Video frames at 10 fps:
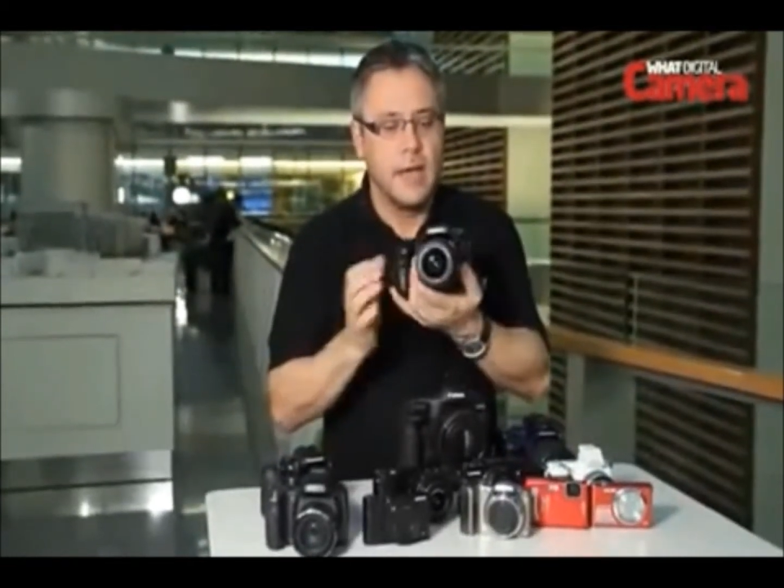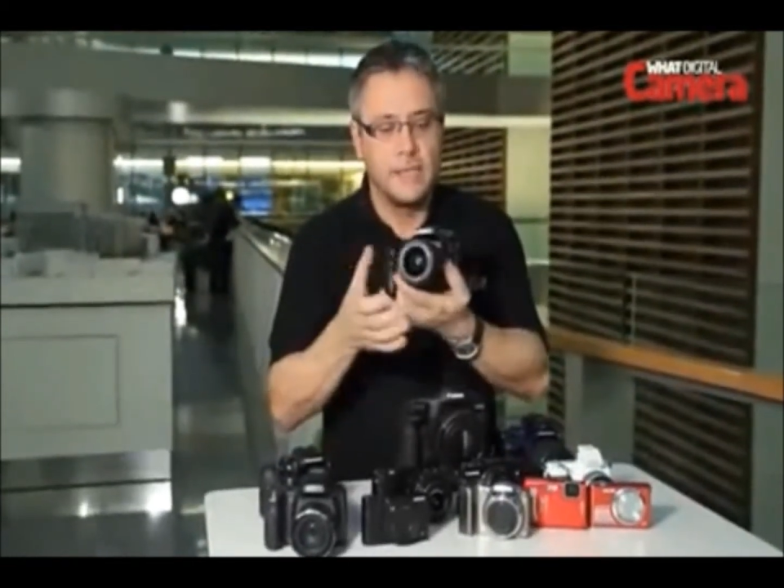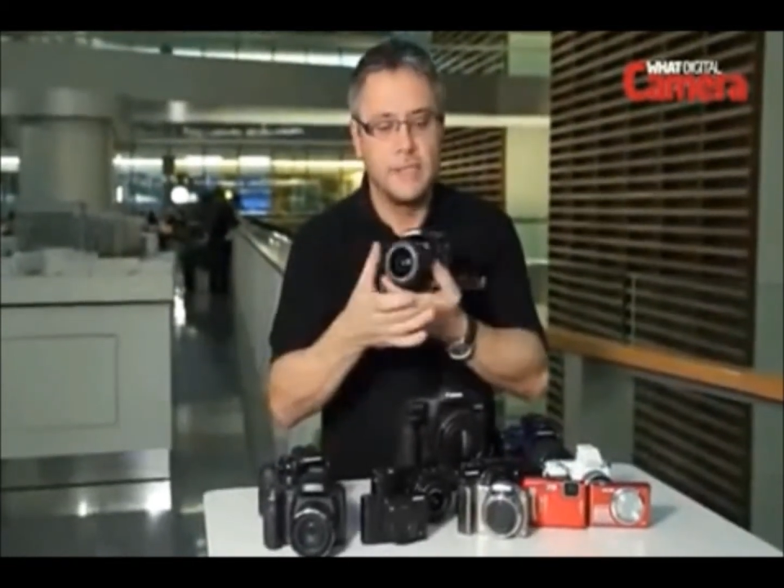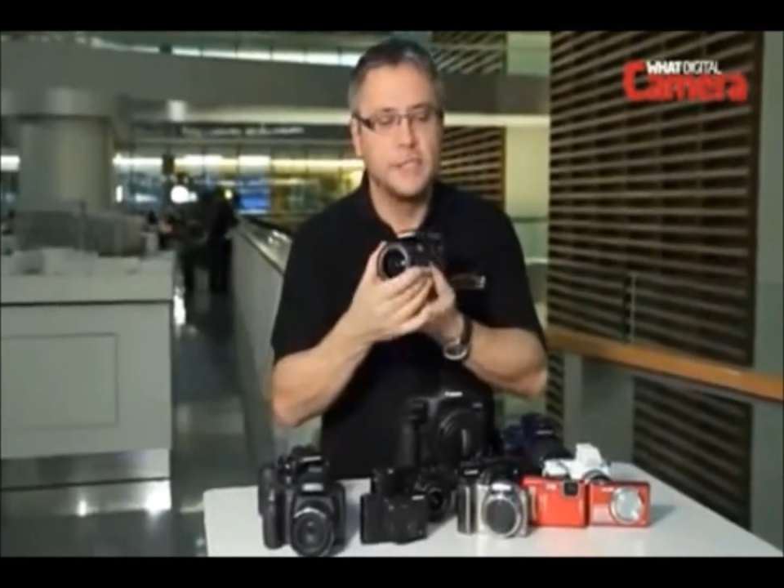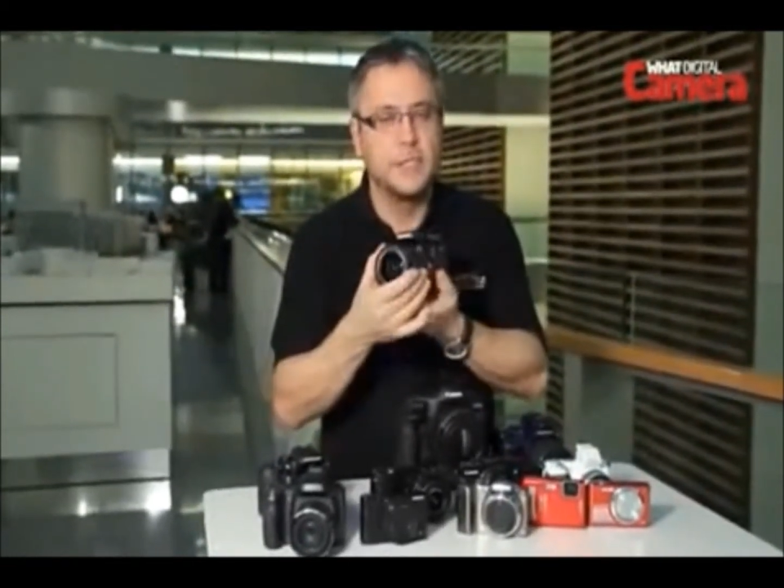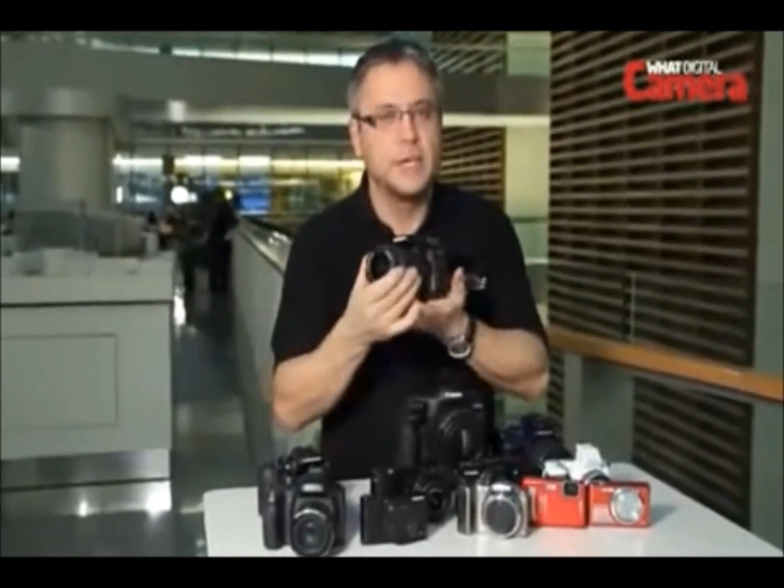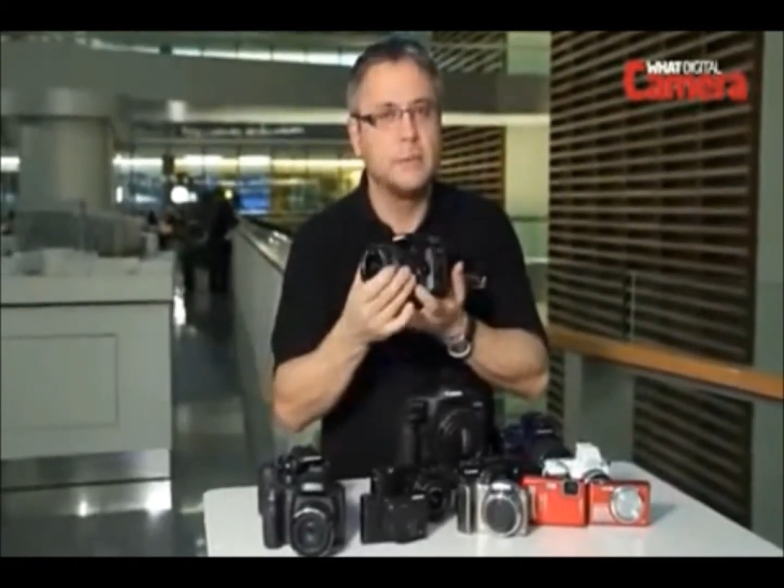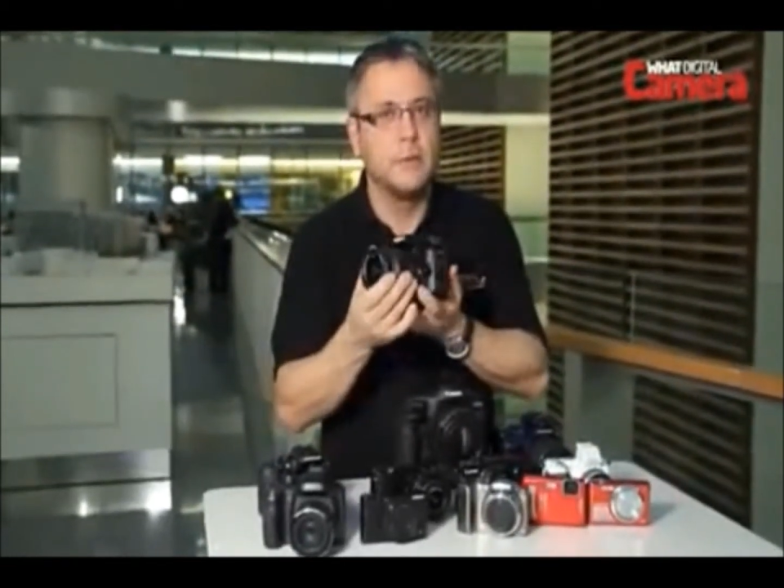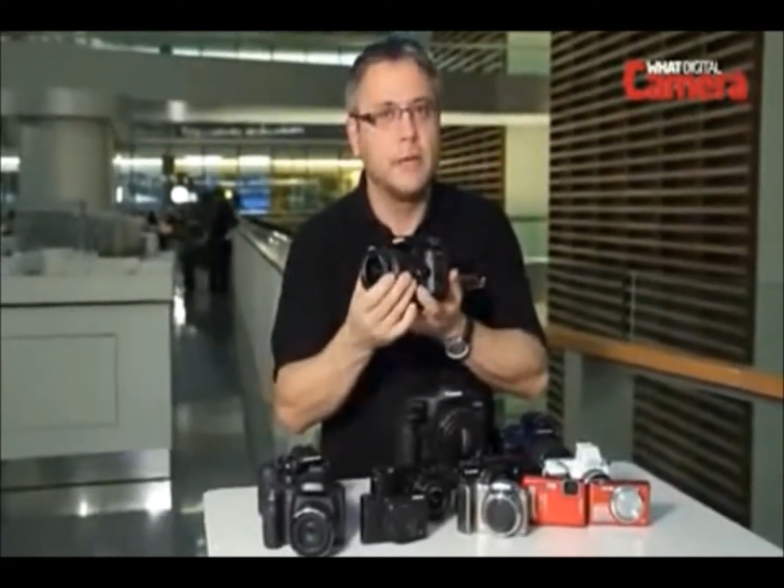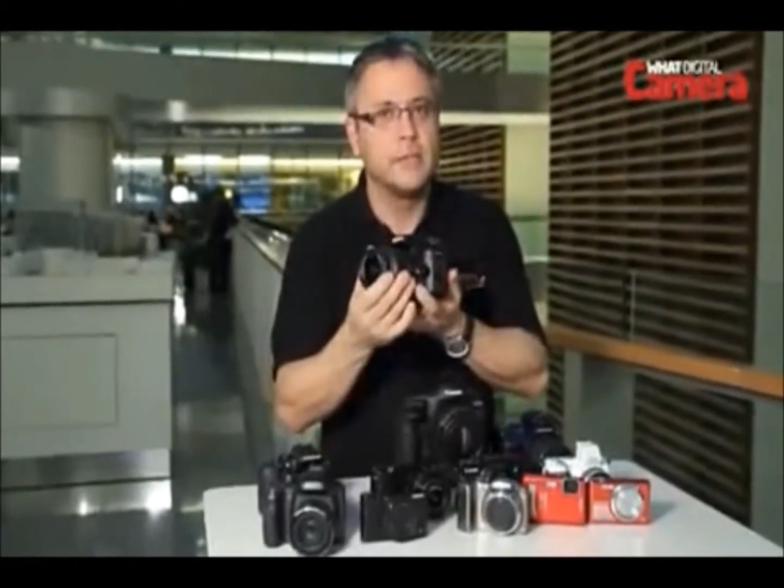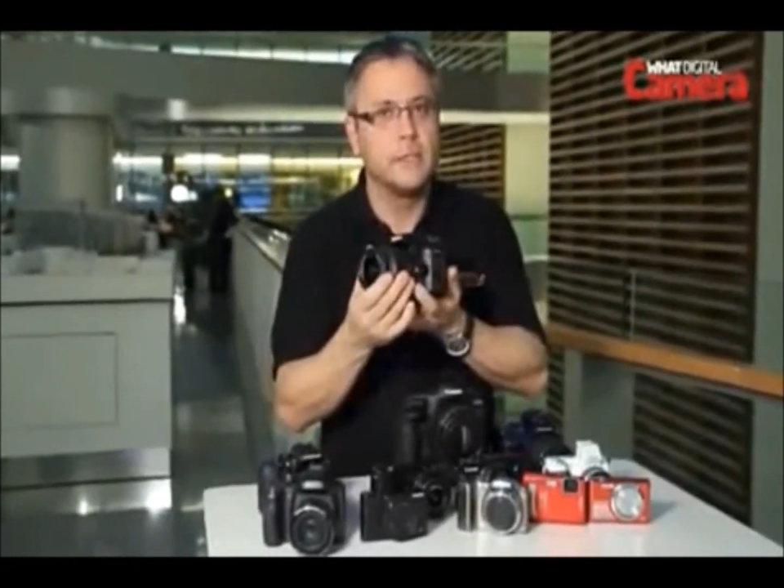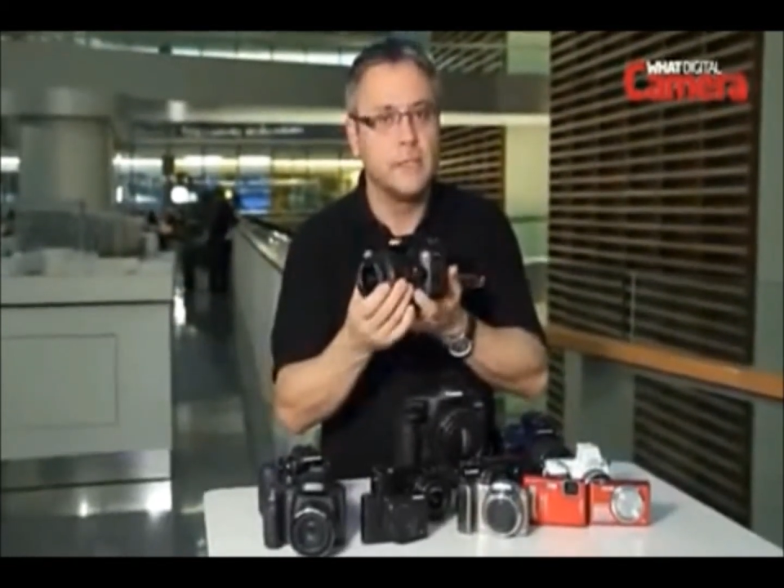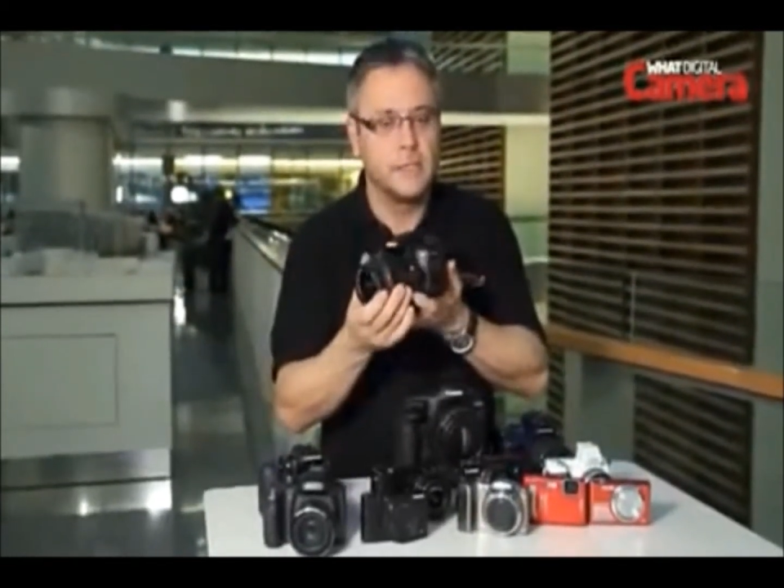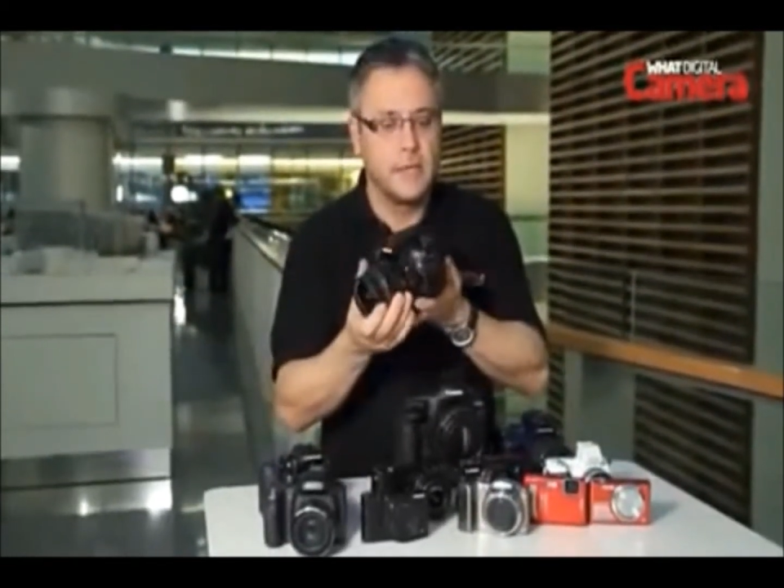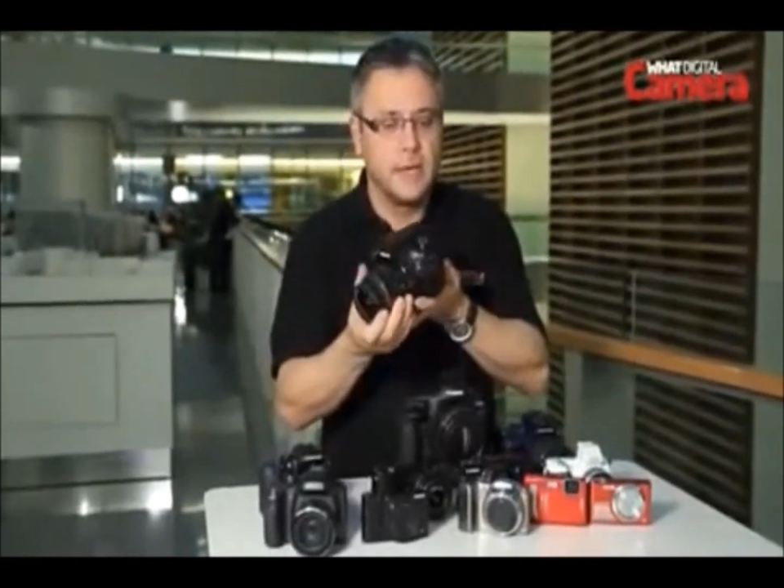has interchangeable
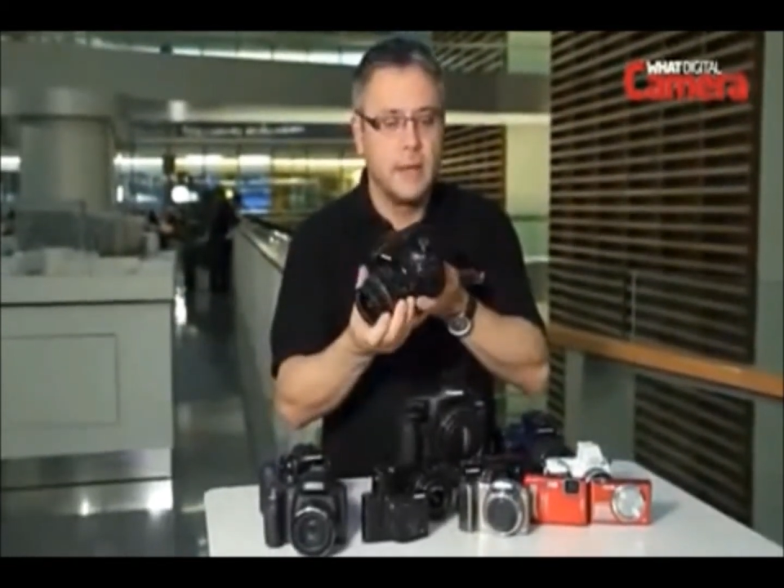lenses,